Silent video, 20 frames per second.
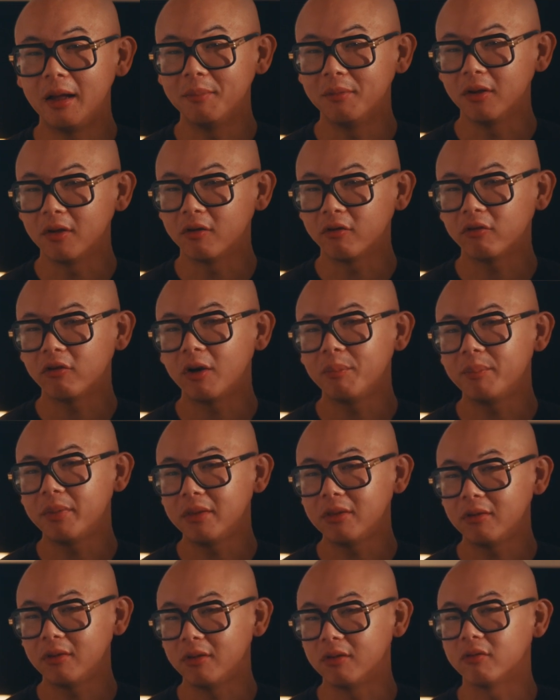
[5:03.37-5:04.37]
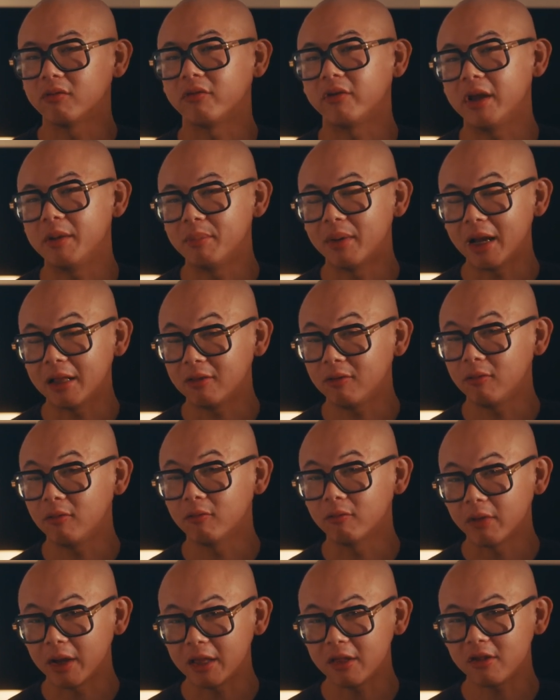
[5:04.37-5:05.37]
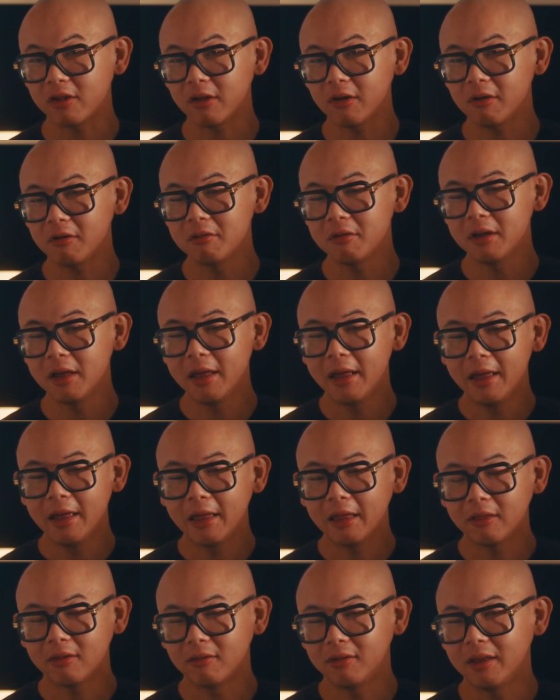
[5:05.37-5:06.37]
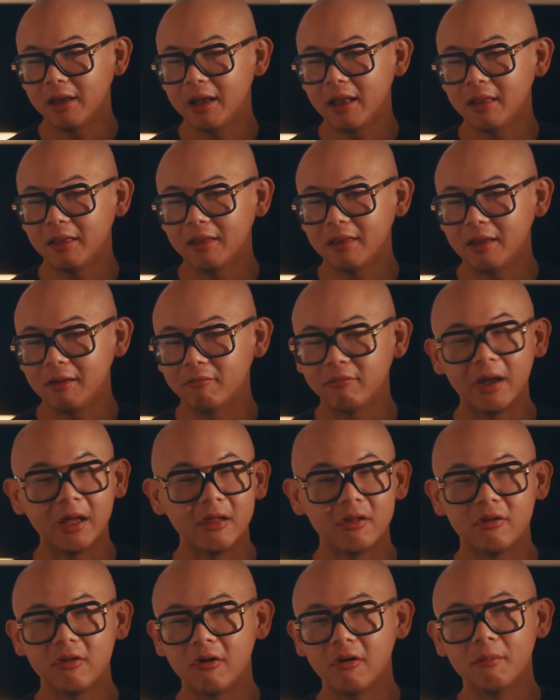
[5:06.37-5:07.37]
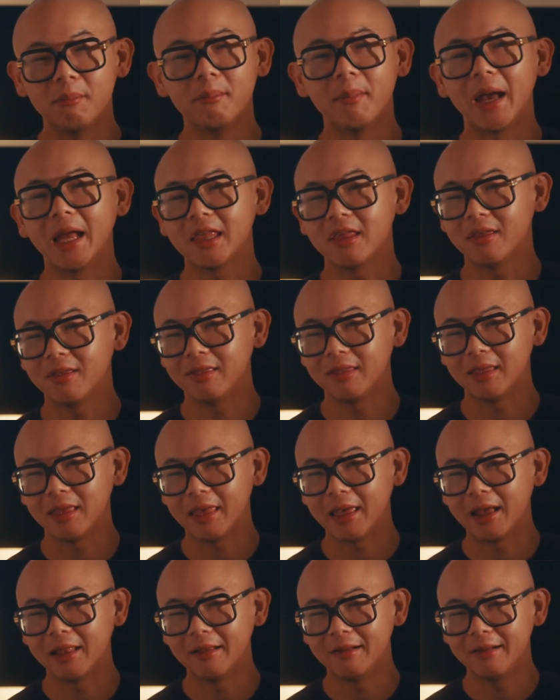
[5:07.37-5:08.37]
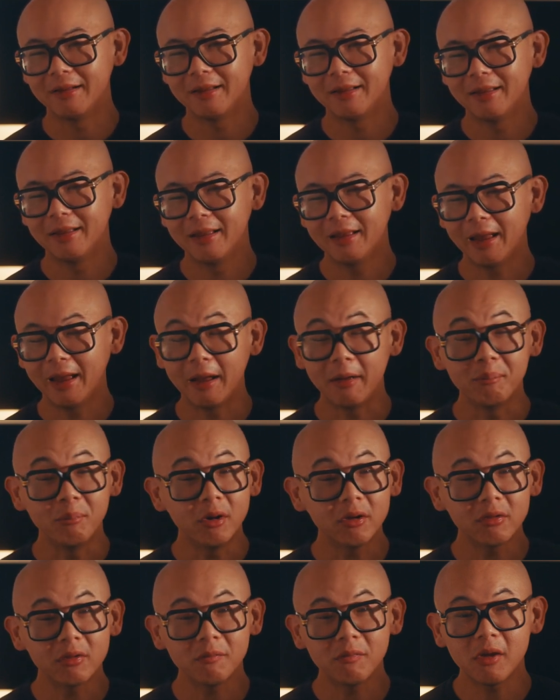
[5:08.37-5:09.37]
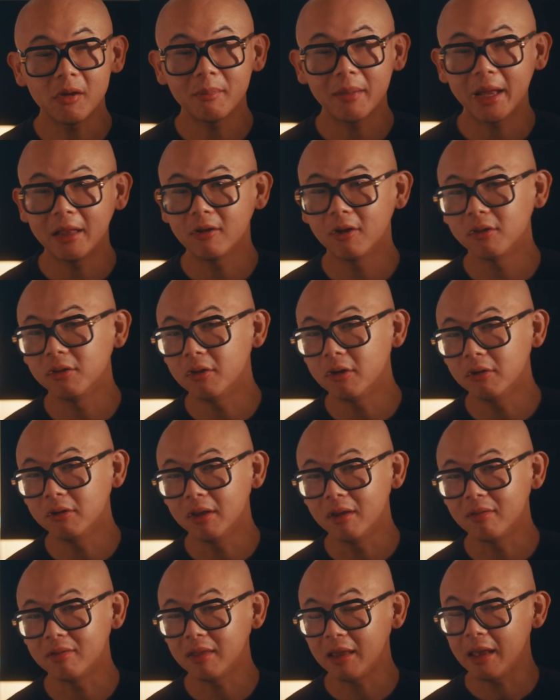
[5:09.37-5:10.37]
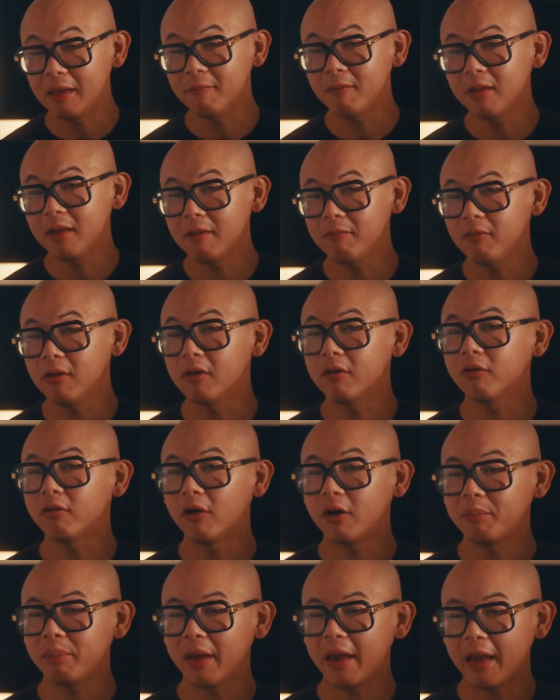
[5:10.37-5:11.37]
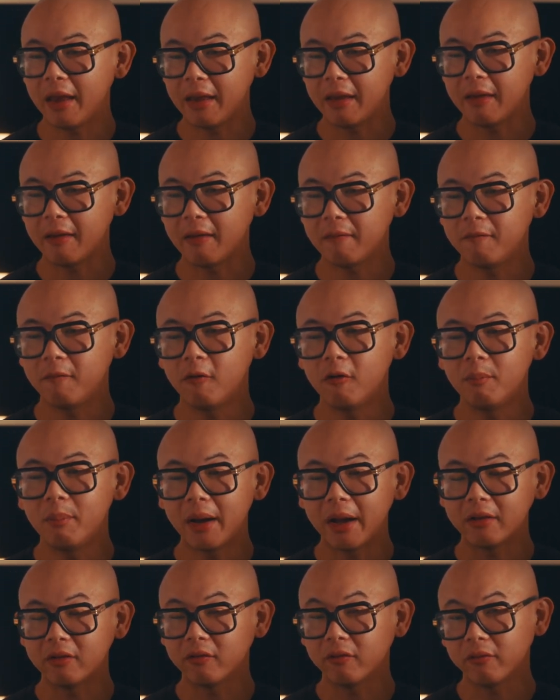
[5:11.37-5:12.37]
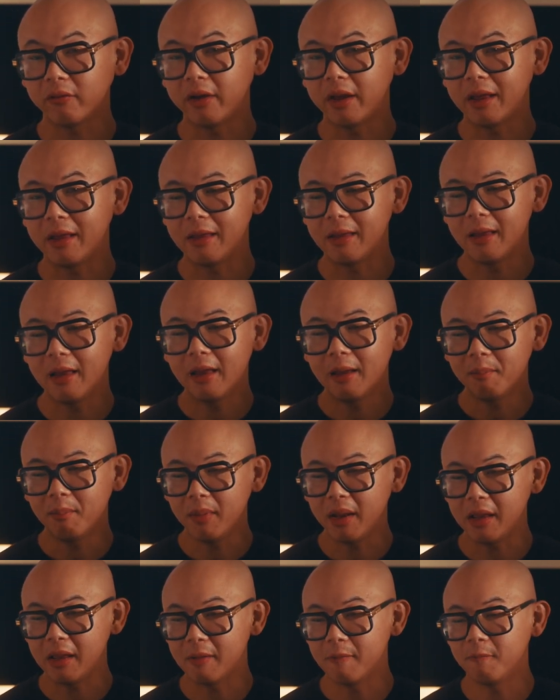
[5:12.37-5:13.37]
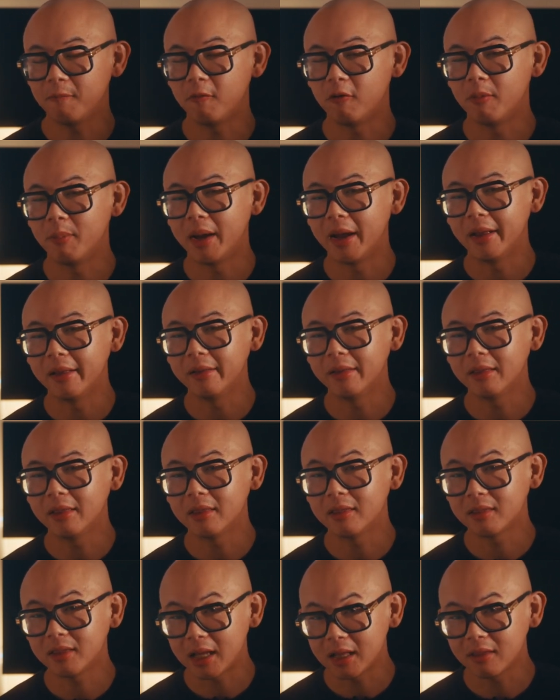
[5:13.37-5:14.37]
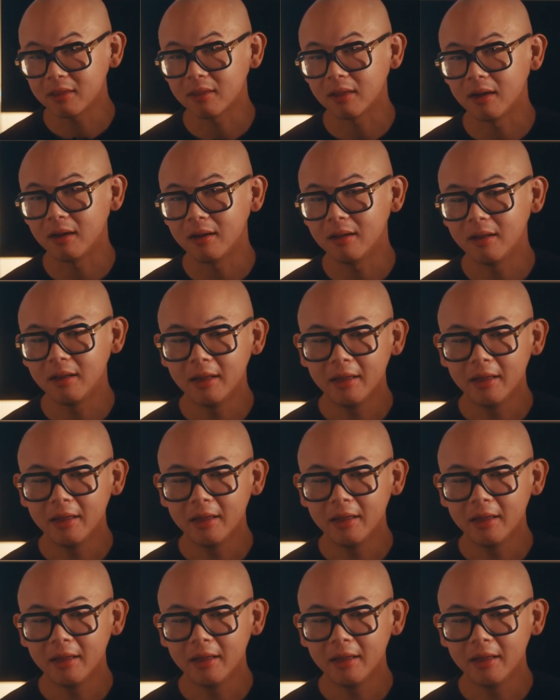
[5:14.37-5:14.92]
I'm going to crop it to the 3:2 ratio, so then the ratio matches together. And most of you may not notice, even if you crop a 4:3 medium format sensor